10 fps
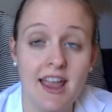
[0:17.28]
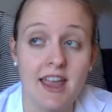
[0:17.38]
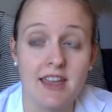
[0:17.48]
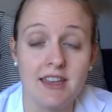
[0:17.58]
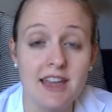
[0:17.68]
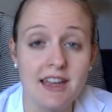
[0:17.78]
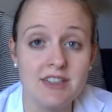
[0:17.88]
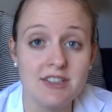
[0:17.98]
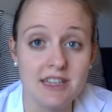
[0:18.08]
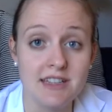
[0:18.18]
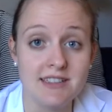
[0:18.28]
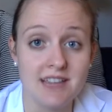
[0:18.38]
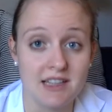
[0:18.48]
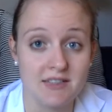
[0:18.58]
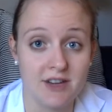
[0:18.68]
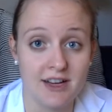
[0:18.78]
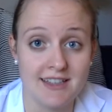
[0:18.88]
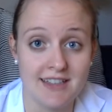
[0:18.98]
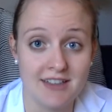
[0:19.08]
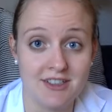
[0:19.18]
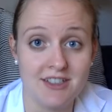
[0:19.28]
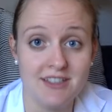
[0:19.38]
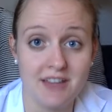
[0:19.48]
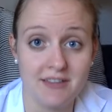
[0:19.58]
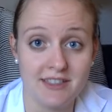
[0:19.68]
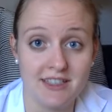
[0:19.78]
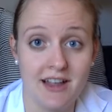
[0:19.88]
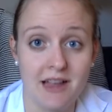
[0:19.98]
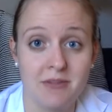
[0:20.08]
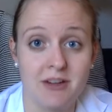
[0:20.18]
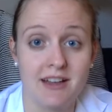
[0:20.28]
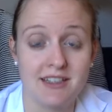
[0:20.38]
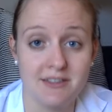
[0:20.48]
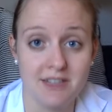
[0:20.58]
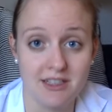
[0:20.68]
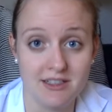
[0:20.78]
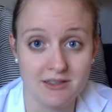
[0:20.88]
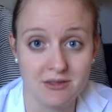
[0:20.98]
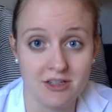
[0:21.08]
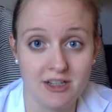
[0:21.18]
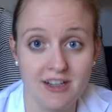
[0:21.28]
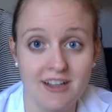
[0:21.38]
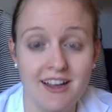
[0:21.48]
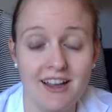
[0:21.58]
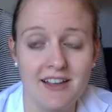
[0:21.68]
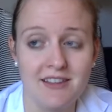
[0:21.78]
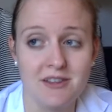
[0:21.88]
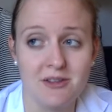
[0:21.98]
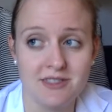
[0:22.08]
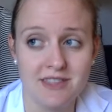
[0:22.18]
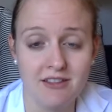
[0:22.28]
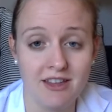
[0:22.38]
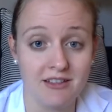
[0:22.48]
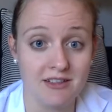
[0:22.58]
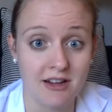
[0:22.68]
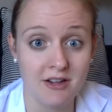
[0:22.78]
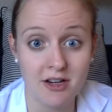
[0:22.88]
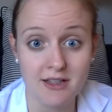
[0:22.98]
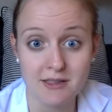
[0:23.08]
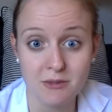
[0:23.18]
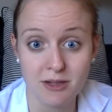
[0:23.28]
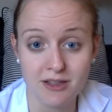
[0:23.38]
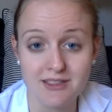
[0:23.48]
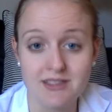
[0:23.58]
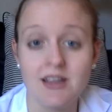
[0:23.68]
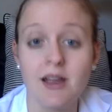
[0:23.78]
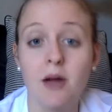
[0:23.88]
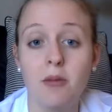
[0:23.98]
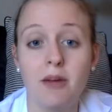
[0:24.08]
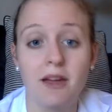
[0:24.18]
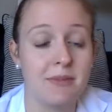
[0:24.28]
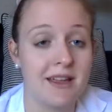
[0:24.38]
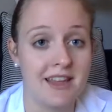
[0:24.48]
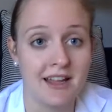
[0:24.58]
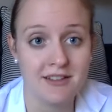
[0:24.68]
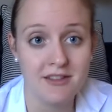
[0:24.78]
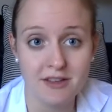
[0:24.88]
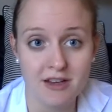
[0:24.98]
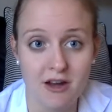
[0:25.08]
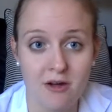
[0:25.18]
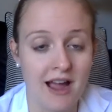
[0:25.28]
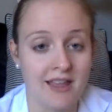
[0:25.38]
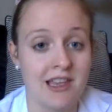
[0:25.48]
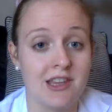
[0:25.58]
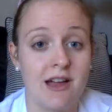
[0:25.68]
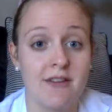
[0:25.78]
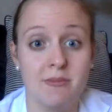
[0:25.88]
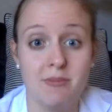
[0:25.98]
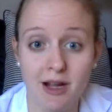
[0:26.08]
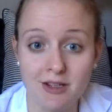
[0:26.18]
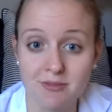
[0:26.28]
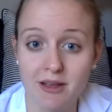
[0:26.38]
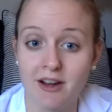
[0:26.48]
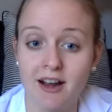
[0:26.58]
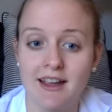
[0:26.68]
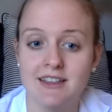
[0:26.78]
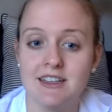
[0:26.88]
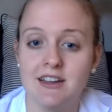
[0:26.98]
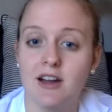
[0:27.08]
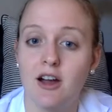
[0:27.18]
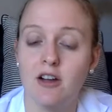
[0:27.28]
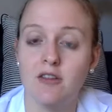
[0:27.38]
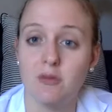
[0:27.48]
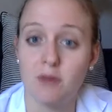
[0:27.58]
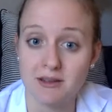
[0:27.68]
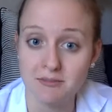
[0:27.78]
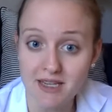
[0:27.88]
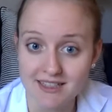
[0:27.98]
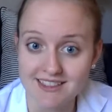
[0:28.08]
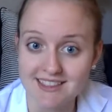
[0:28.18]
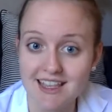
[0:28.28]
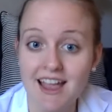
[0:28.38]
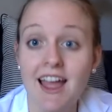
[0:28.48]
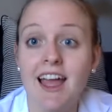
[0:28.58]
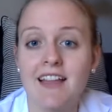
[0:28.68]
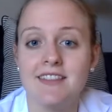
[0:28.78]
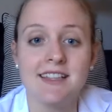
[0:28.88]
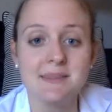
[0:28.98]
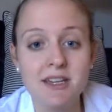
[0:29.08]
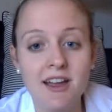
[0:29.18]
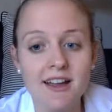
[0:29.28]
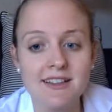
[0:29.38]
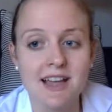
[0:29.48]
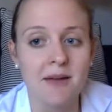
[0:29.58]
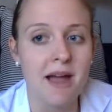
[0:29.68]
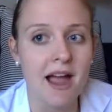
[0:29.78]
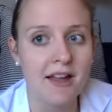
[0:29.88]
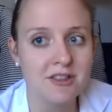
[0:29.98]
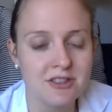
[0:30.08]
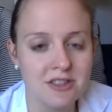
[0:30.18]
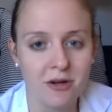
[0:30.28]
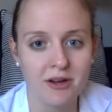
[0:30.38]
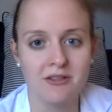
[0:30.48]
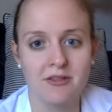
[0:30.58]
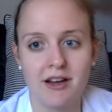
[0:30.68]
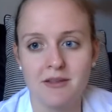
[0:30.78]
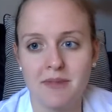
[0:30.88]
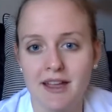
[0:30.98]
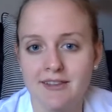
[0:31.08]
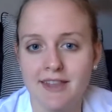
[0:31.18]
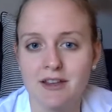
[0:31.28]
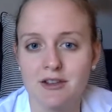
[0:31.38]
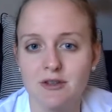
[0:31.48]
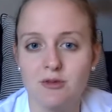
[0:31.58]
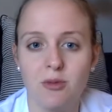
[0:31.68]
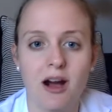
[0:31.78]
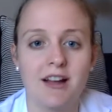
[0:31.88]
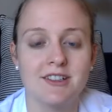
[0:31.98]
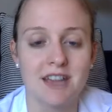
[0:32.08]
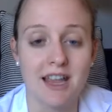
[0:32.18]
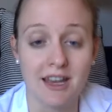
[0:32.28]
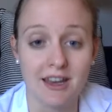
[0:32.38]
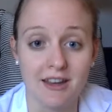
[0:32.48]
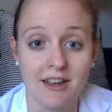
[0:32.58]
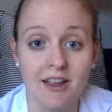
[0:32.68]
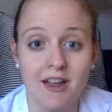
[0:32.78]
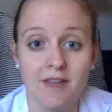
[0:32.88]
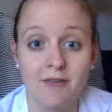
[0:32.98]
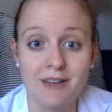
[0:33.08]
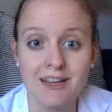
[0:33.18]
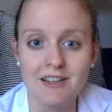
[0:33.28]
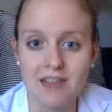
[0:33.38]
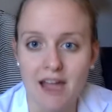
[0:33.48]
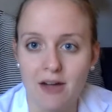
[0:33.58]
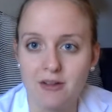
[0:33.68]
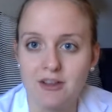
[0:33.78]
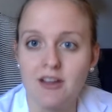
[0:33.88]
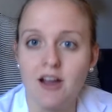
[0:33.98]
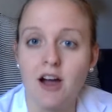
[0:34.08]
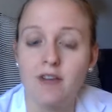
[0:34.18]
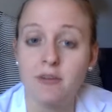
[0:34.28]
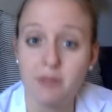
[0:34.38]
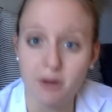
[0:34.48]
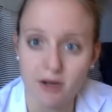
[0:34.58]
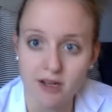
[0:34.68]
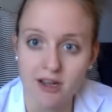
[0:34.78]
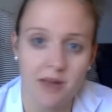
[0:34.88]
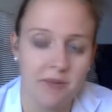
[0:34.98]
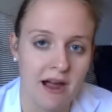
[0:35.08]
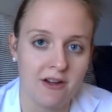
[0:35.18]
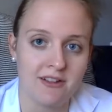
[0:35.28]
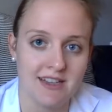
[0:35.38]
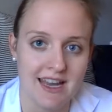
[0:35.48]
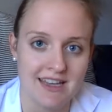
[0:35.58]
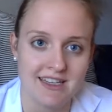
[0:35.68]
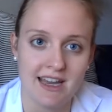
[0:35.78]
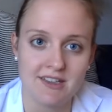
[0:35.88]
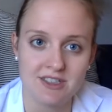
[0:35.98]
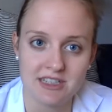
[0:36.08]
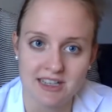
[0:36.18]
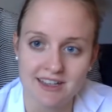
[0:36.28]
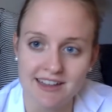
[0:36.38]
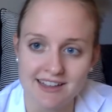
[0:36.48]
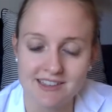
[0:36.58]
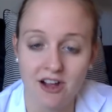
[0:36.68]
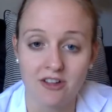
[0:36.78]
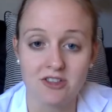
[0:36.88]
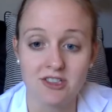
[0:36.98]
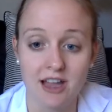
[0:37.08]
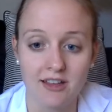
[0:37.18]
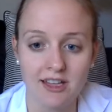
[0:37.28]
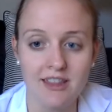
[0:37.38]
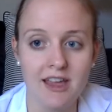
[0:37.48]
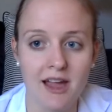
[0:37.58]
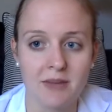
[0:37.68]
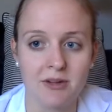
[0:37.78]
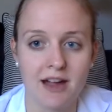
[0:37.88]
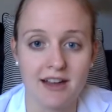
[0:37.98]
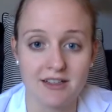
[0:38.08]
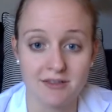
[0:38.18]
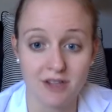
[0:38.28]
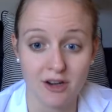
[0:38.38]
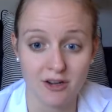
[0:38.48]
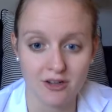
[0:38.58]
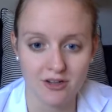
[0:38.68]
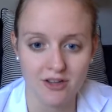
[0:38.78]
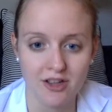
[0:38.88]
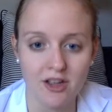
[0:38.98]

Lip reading: ADHD stands for Attention Deficit Hyperactivity Disorder, and those sound like a lot of crazy words, but by the end of the video, I think you'll have a much better idea of what it means. And that's because I'm actually going to recommend that you watch a read aloud of a book about ADHD. It's called Shelley the Hyperactive Turtle.